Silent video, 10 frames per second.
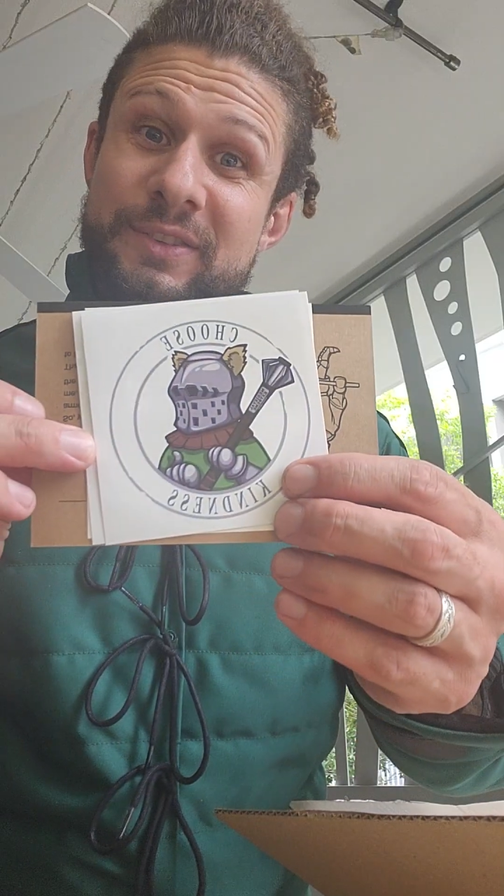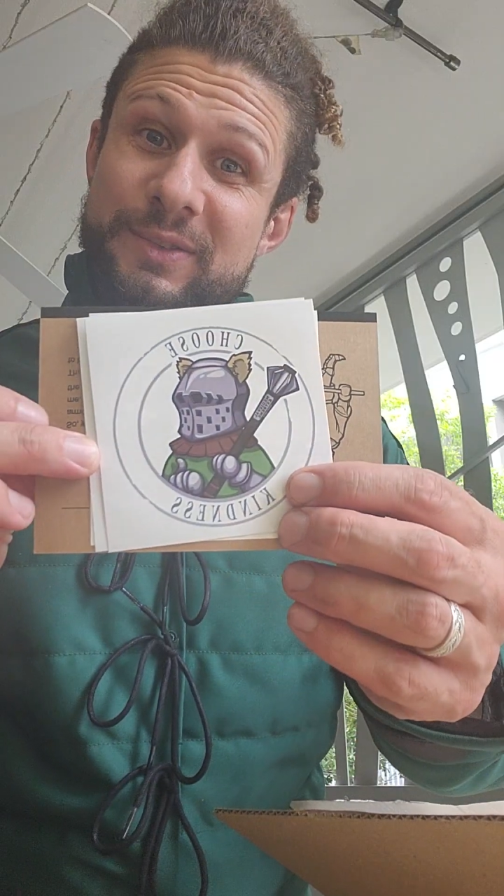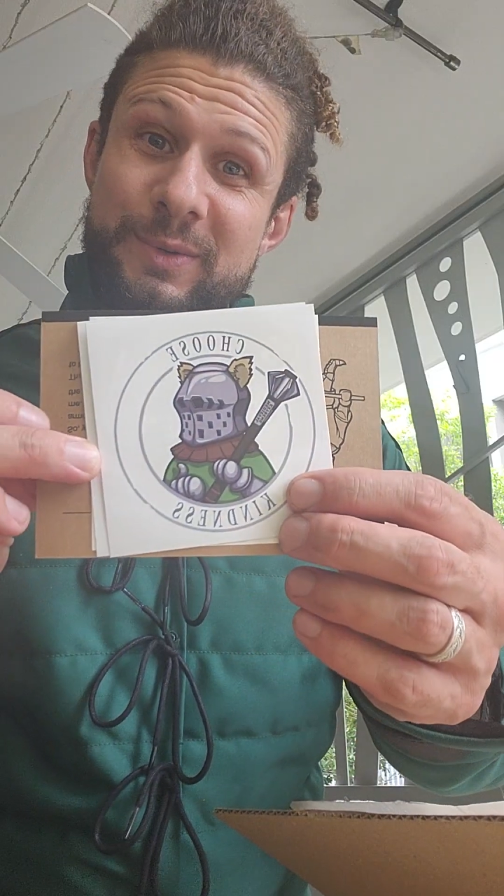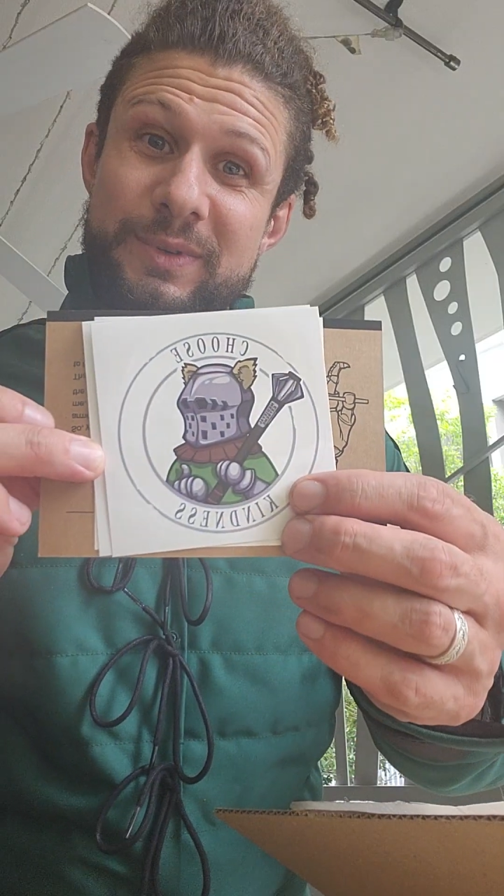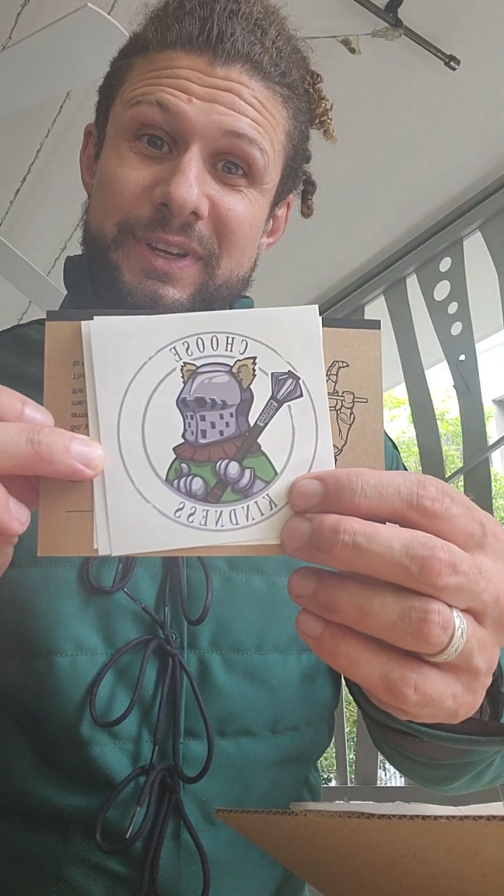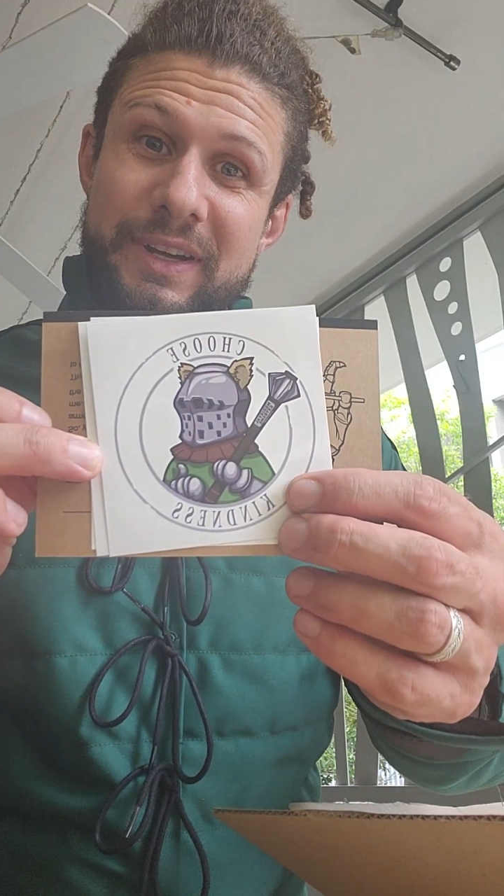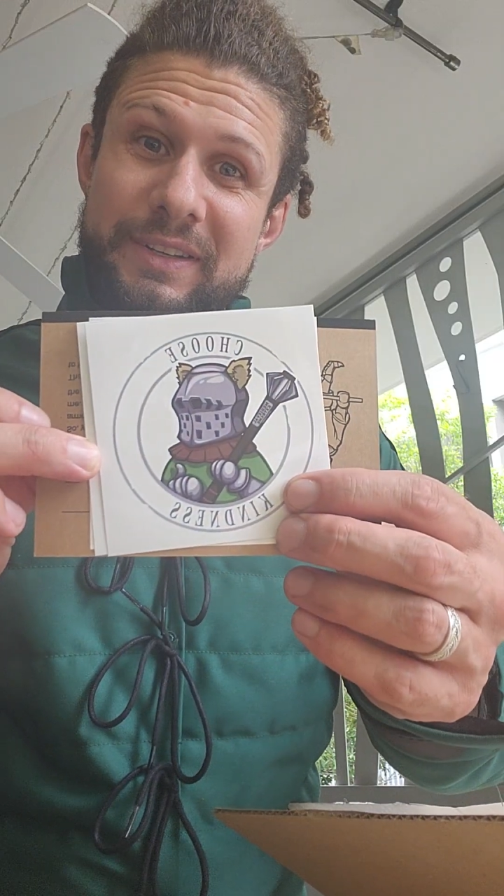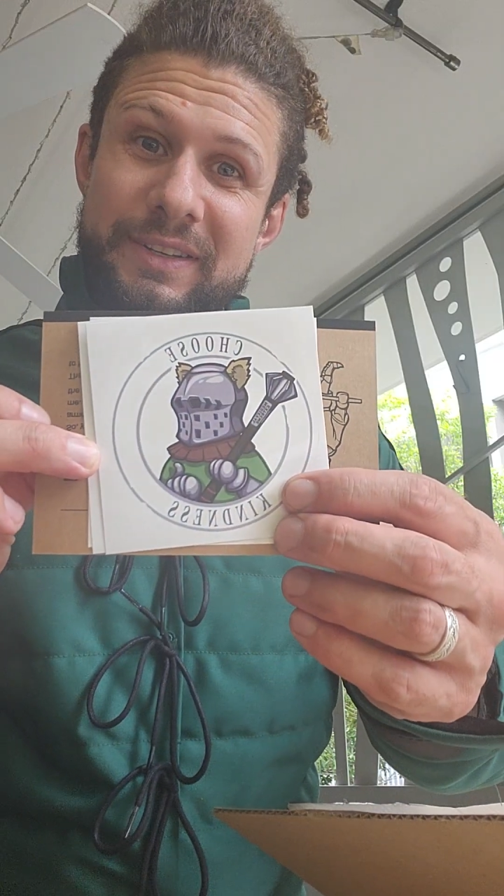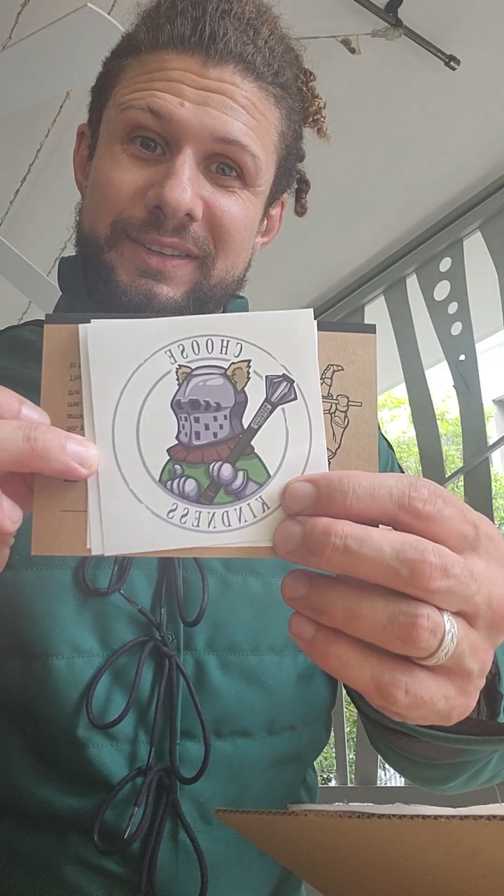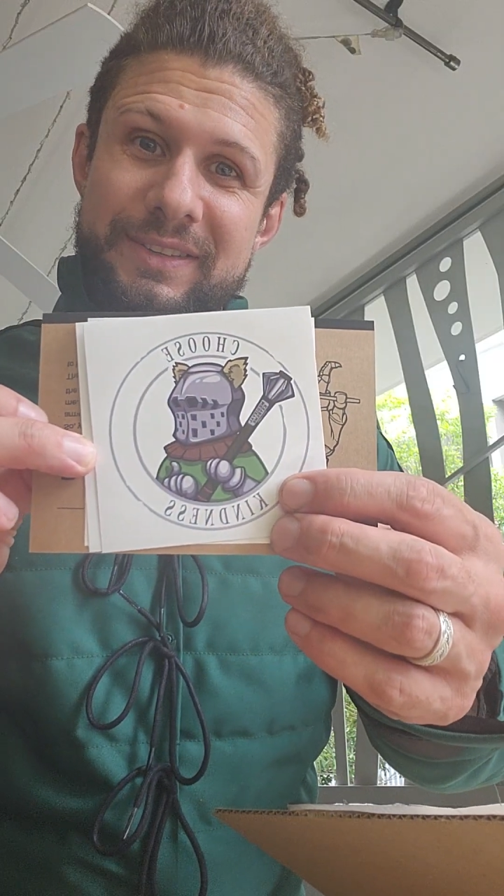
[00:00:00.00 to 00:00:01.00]
Choose
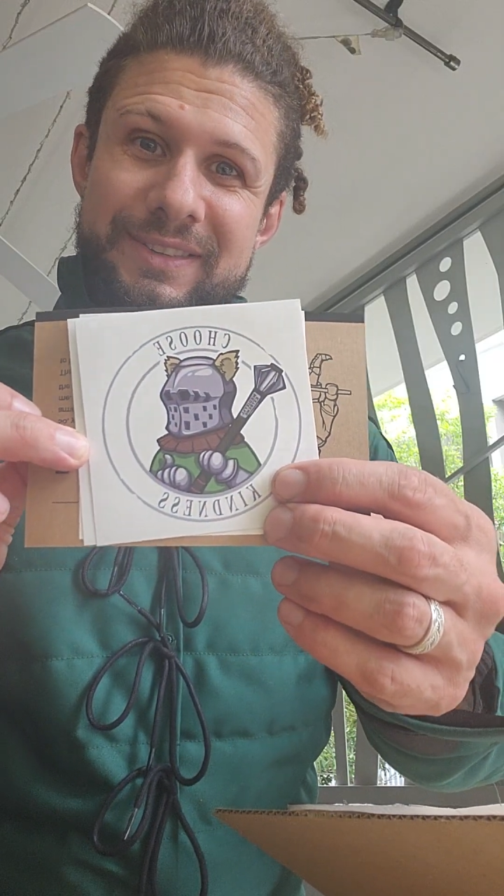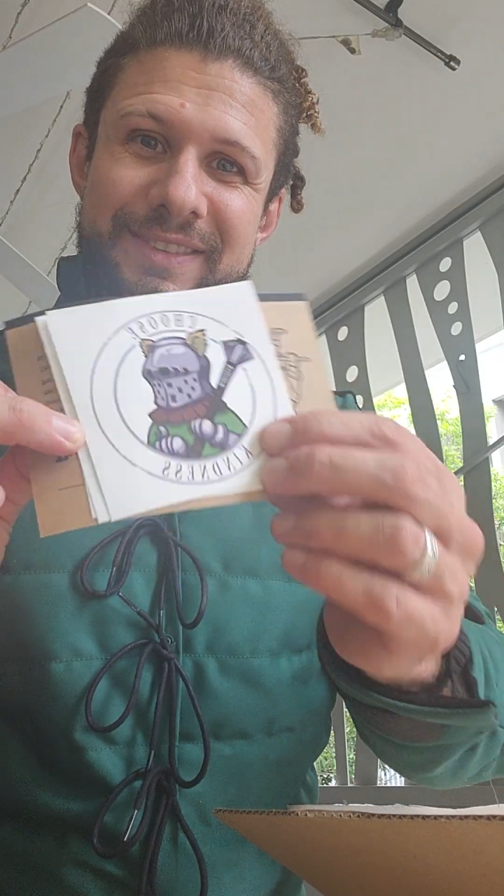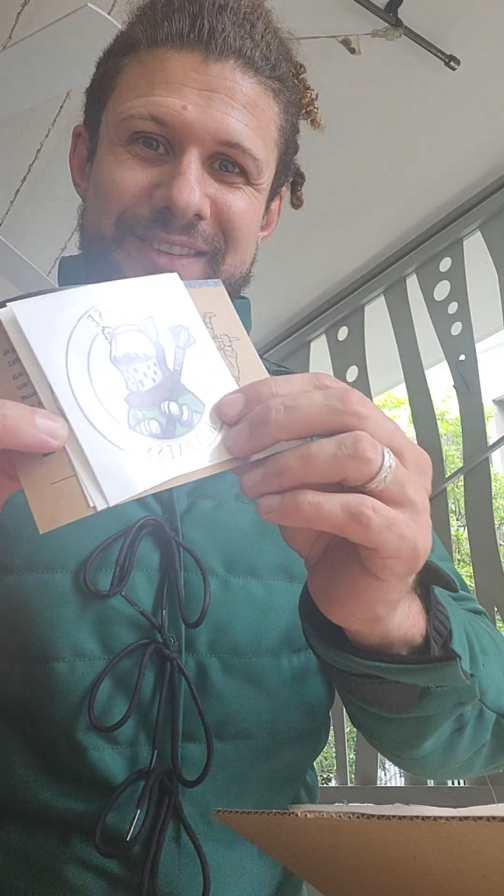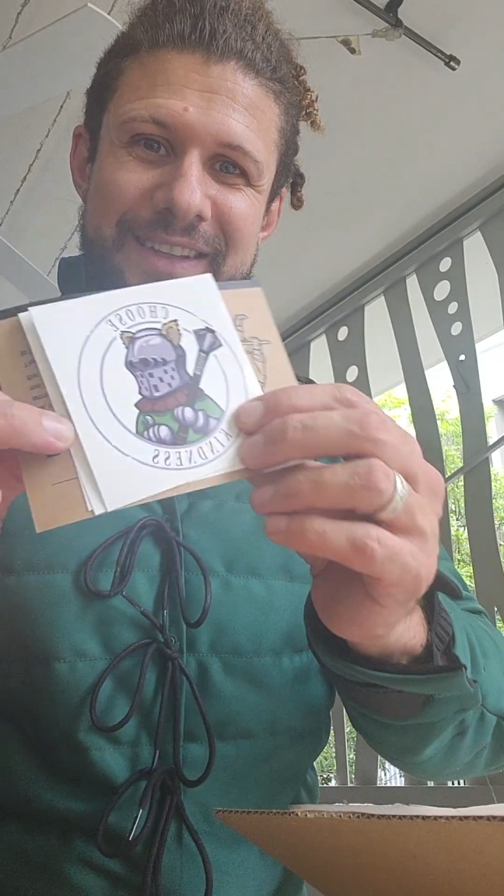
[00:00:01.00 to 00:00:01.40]
kindness,